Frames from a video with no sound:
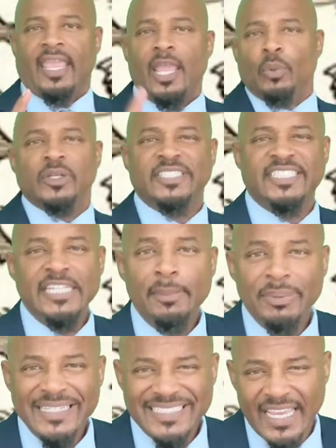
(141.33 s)
It was
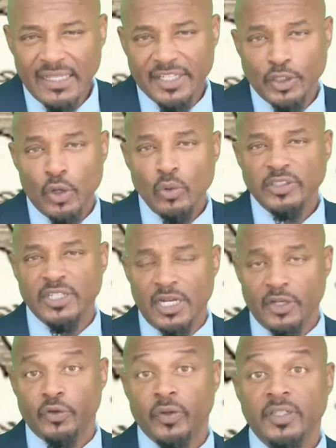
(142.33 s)
simply telling those
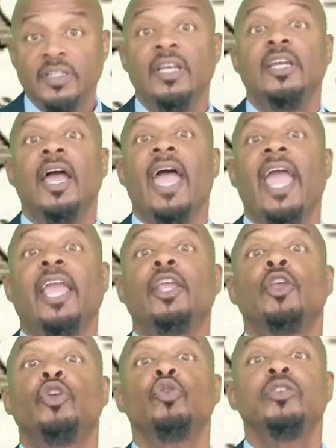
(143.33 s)
countries,
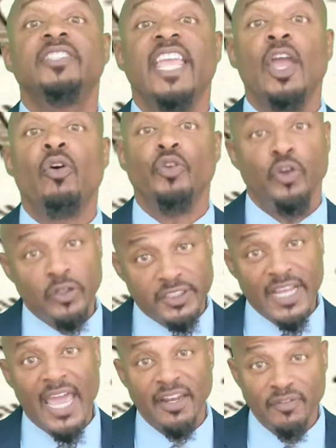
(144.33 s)
hey, you stay on your
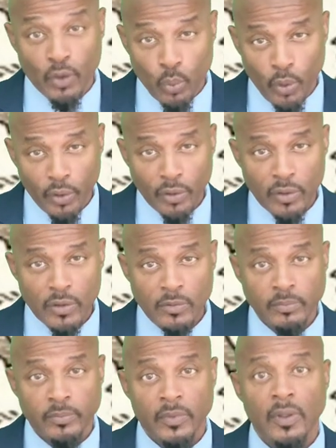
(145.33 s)
side of the
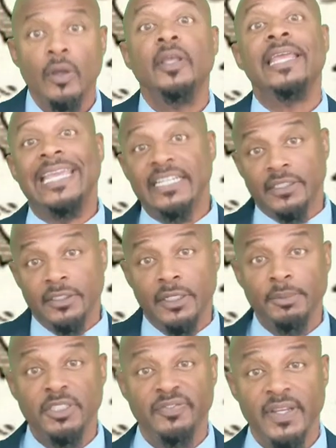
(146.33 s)
world, Eastern
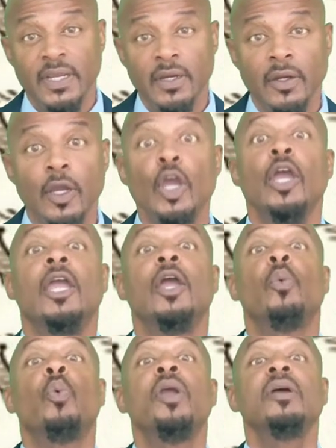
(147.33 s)
Hemisphere,
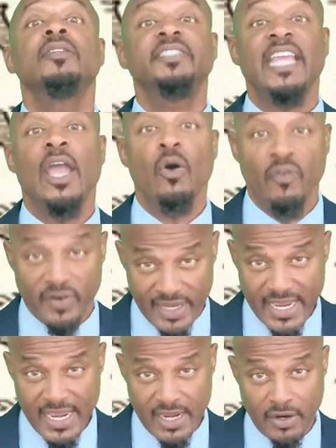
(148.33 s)
and we'll stay over
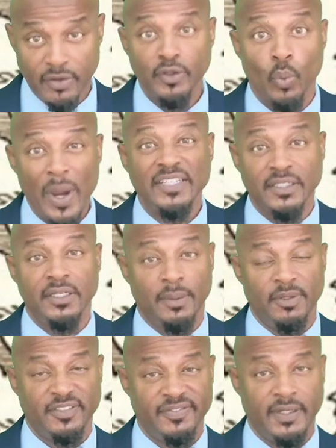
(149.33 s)
here, the Western
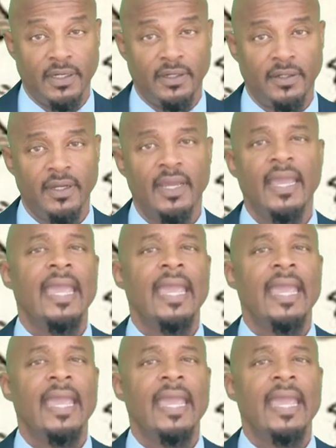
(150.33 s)
Hemisphere.